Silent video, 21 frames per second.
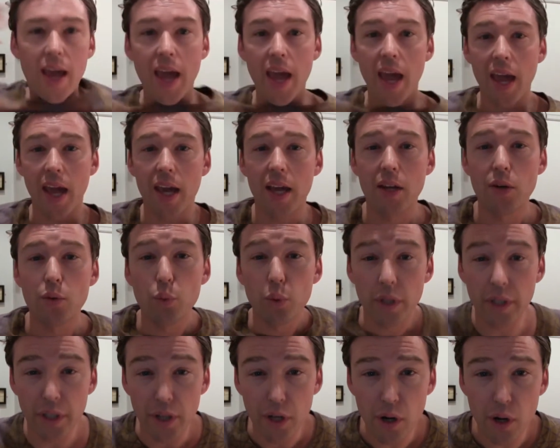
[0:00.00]
and we're
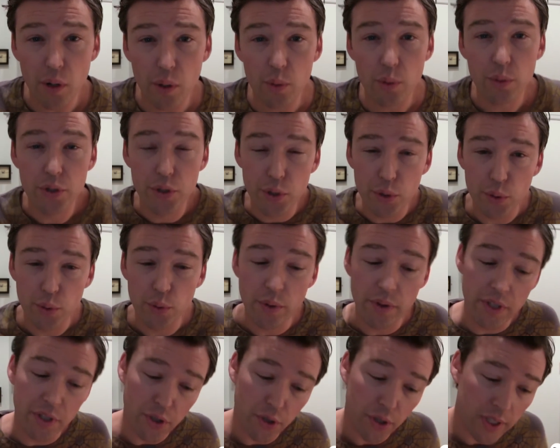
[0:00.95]
gonna go to
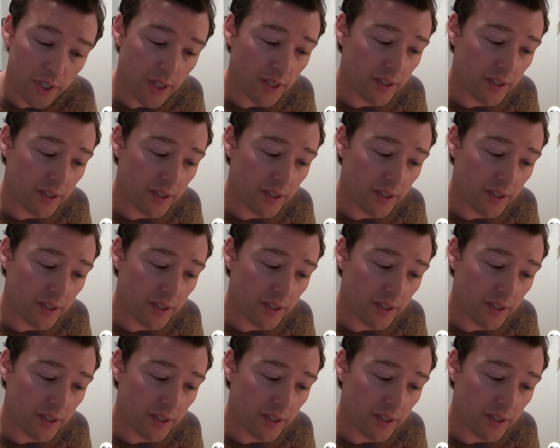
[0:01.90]
the Dirty